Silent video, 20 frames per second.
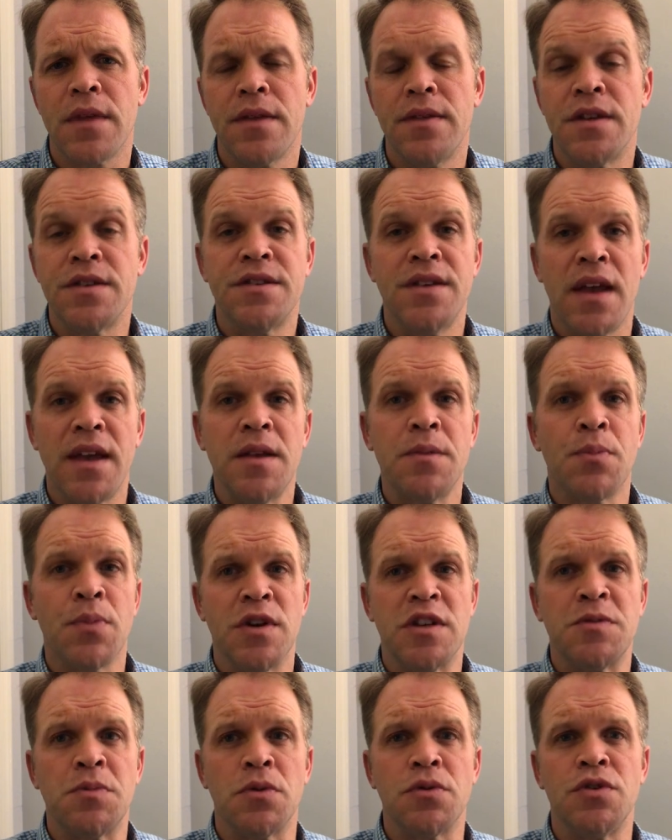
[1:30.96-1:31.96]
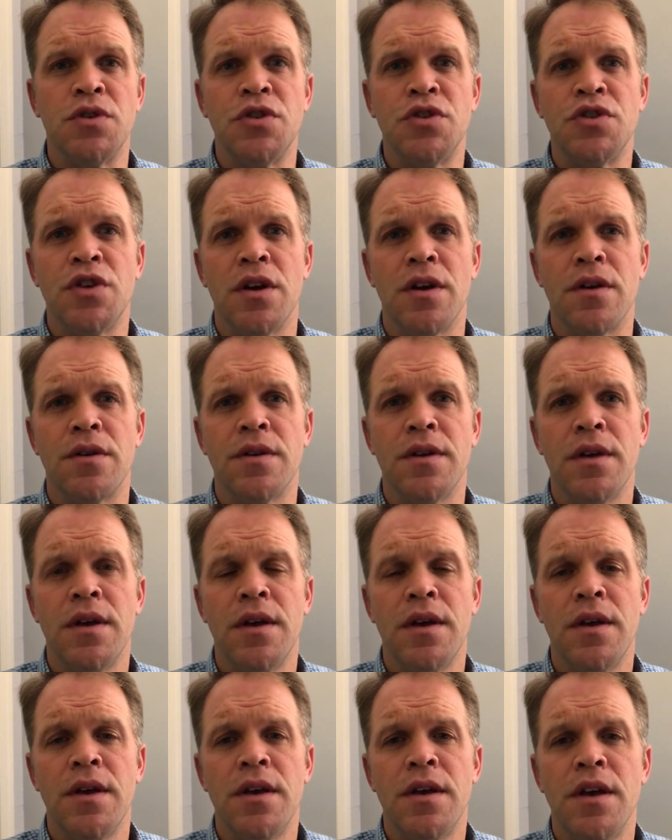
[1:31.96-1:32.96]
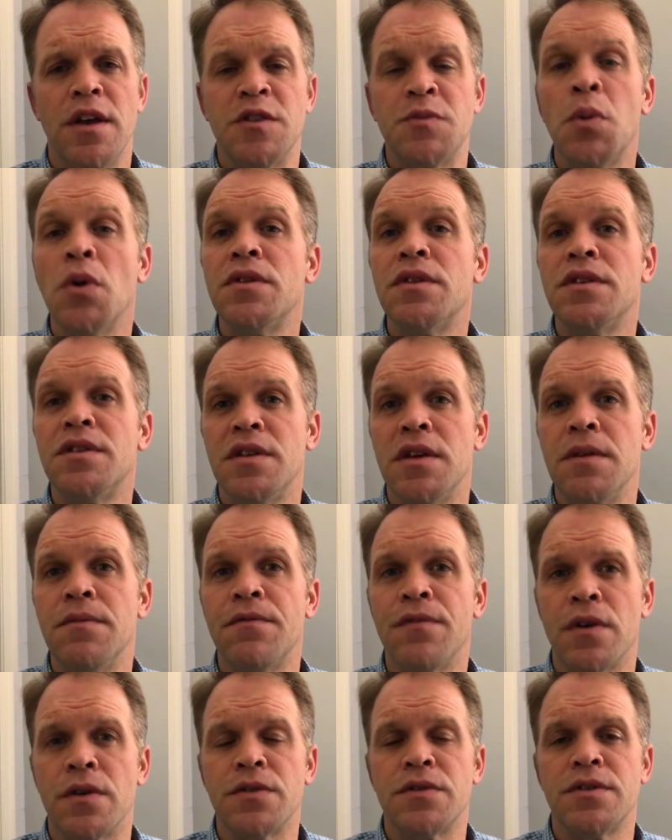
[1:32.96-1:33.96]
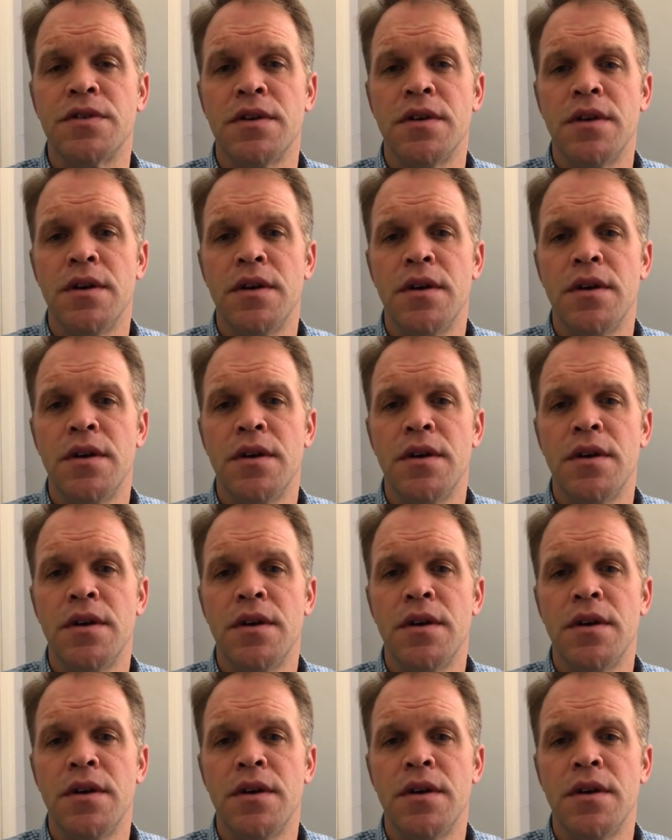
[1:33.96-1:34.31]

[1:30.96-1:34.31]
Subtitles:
The second principle she shared is put the team first.